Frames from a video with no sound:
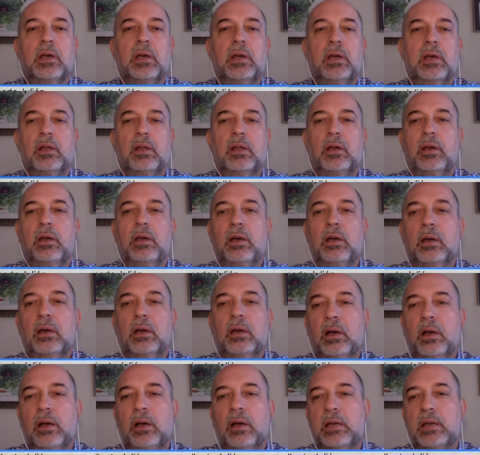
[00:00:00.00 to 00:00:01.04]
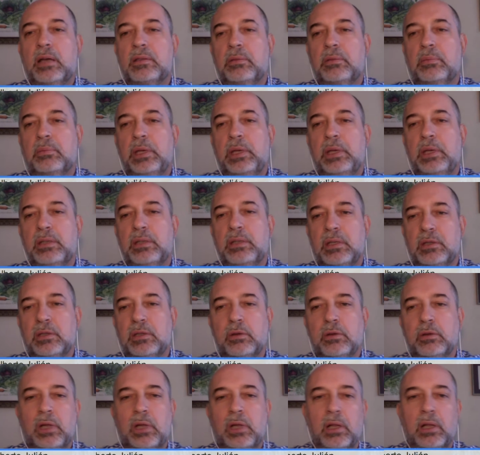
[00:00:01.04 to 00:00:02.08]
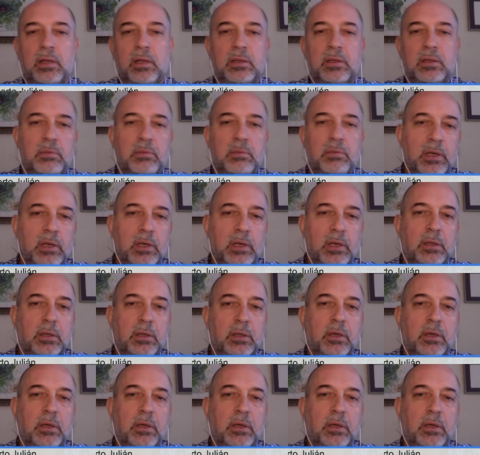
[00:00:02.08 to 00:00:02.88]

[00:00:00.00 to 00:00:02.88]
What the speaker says: as a business consultancy manager,